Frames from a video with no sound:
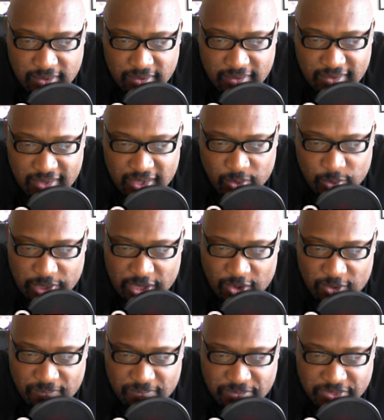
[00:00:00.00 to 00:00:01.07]
Here we
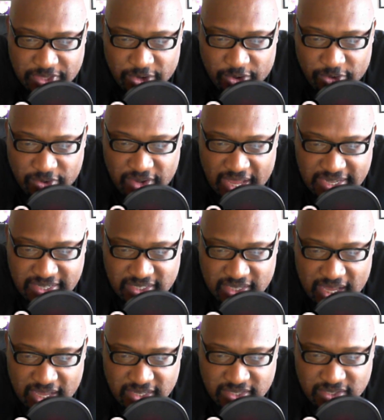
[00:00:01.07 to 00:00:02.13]
go. There are nice
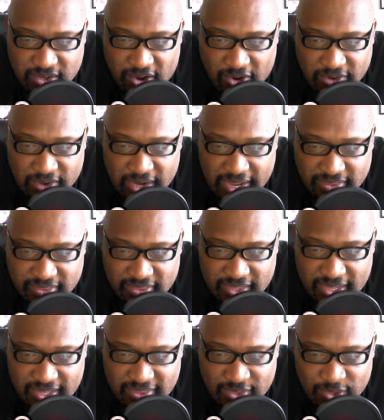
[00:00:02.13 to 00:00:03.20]
guys aren't like
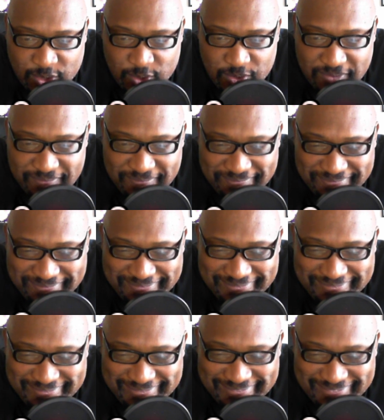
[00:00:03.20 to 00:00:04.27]
that, though.
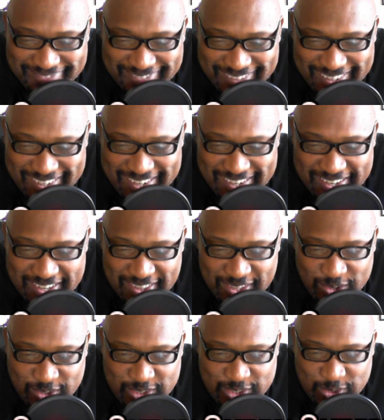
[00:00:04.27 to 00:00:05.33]

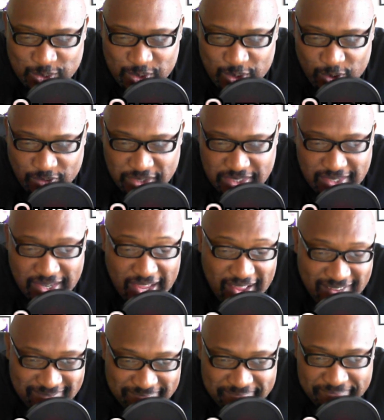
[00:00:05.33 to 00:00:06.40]
They're too nervous, yeah.
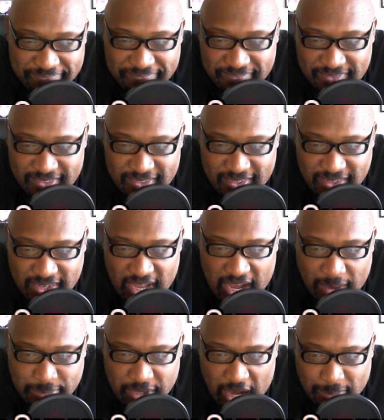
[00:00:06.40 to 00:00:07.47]
Now,
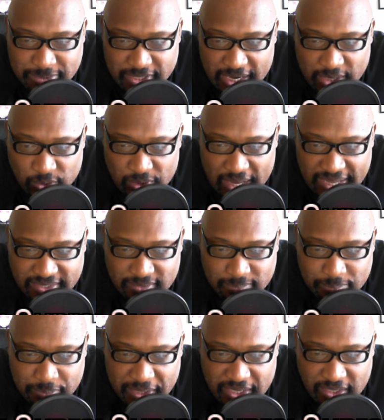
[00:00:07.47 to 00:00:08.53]
I'm the opposite. I don't like
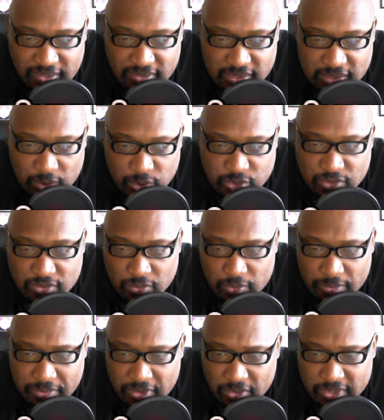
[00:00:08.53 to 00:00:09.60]
being close to
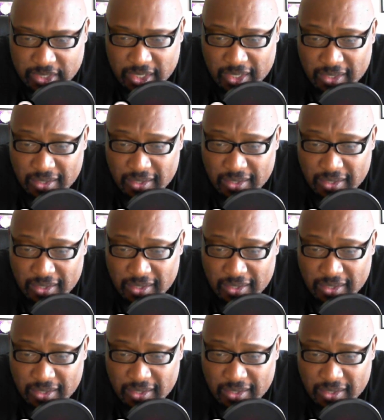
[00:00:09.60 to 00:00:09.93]
women. Okay,